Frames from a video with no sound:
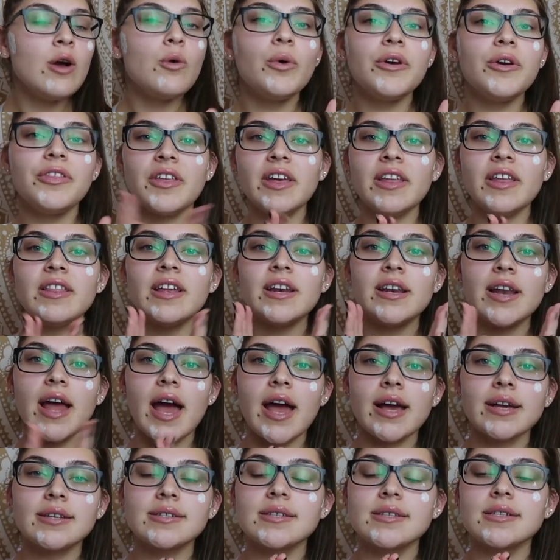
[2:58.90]
Within the
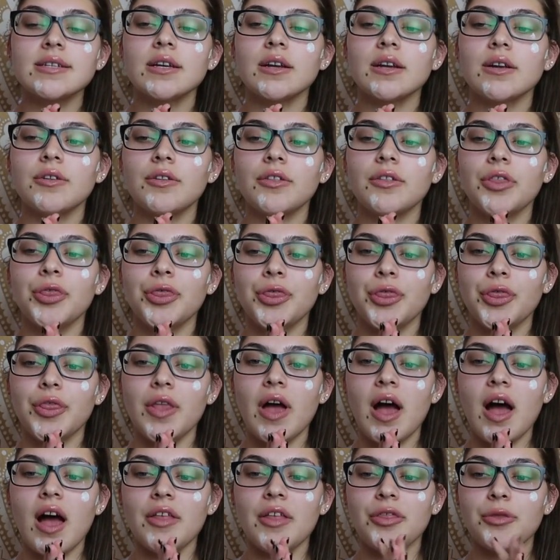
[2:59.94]
next
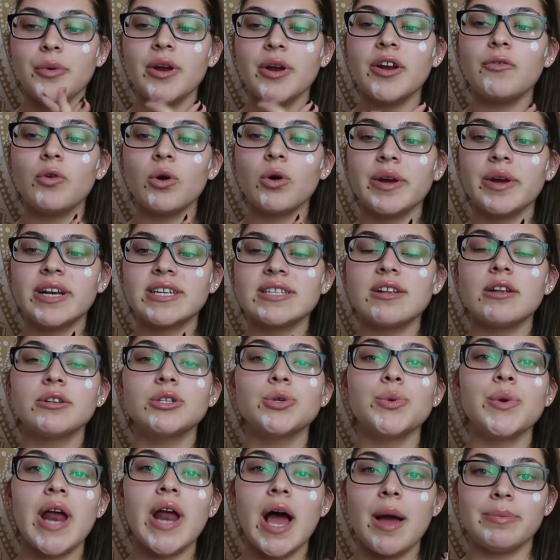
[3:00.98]
uh, three to weeks, I'll
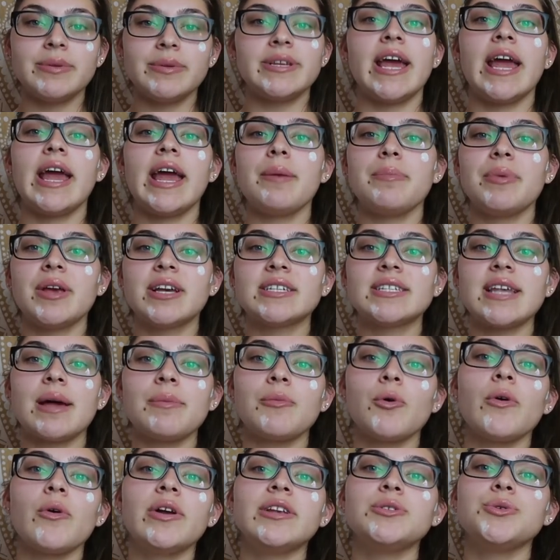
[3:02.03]
do an update because
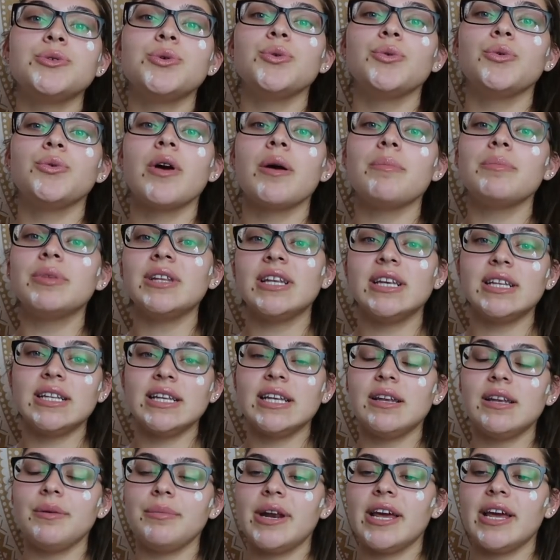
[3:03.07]
I'm going to
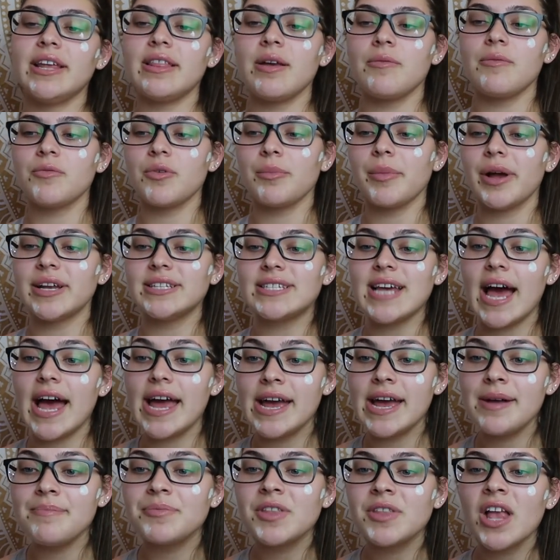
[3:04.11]
completely eliminate them from my
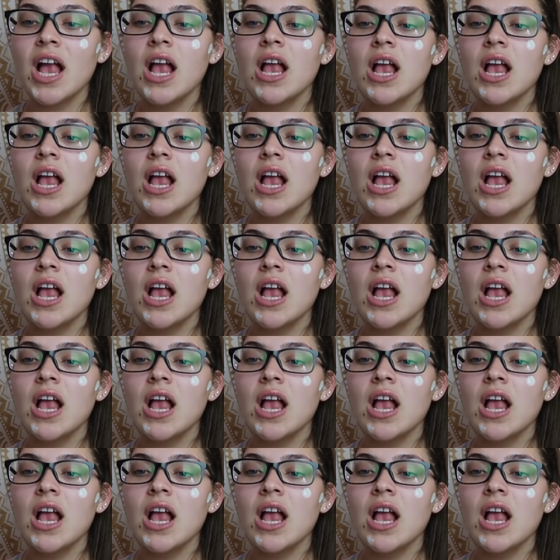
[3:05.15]
diet.